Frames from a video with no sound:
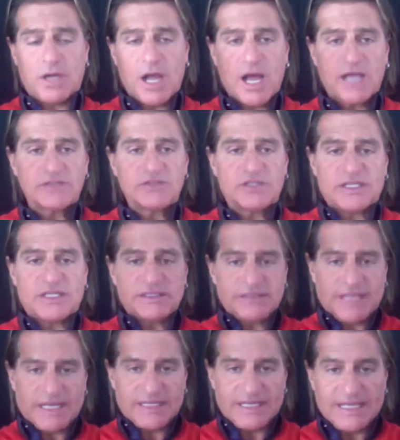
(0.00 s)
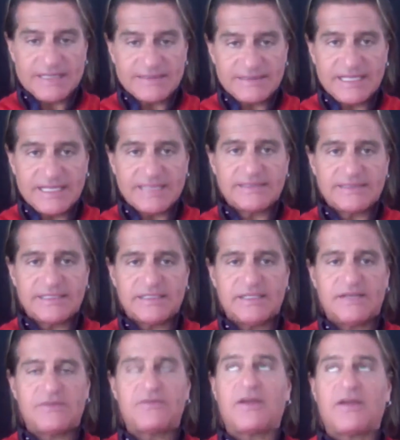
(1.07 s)
conscious and get
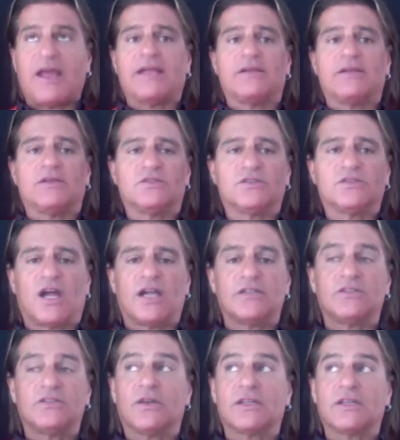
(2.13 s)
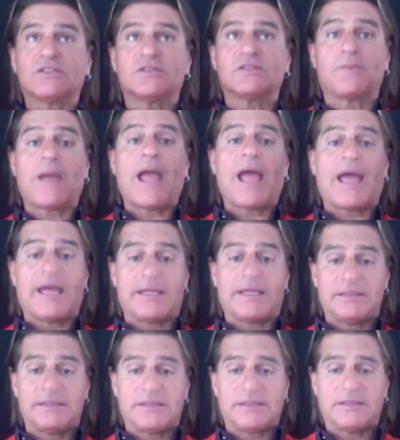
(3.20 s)
sensitive and you start to
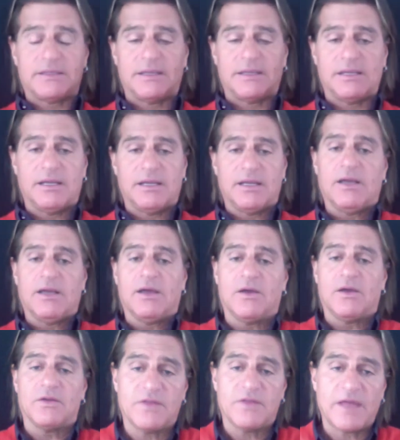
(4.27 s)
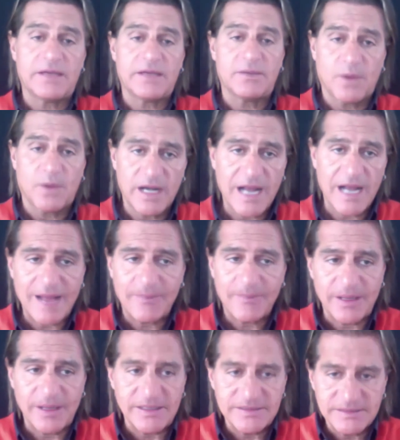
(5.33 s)
expand, then what
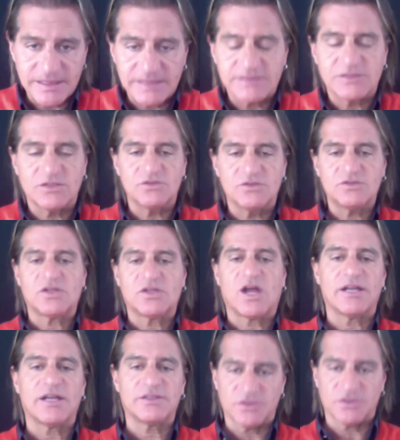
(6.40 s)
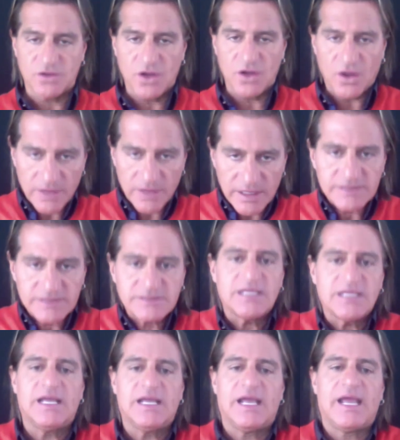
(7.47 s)
happens is you start to notice
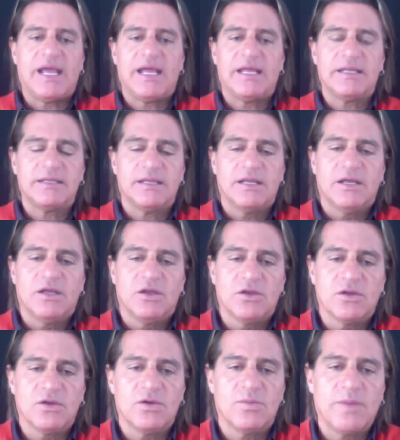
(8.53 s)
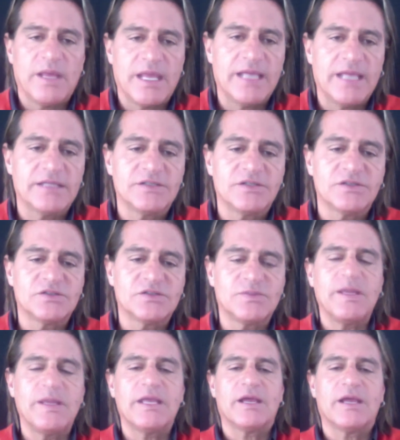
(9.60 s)
and you begin to
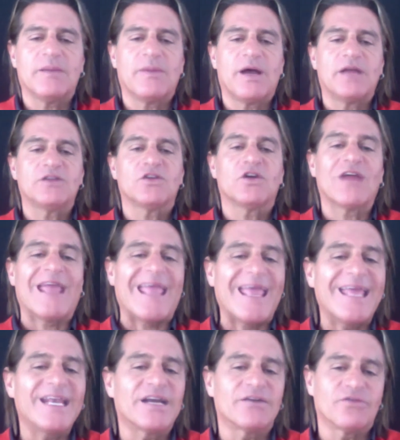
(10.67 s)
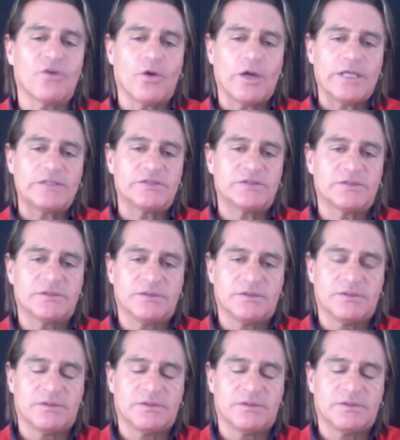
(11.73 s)
speak about your inner voice.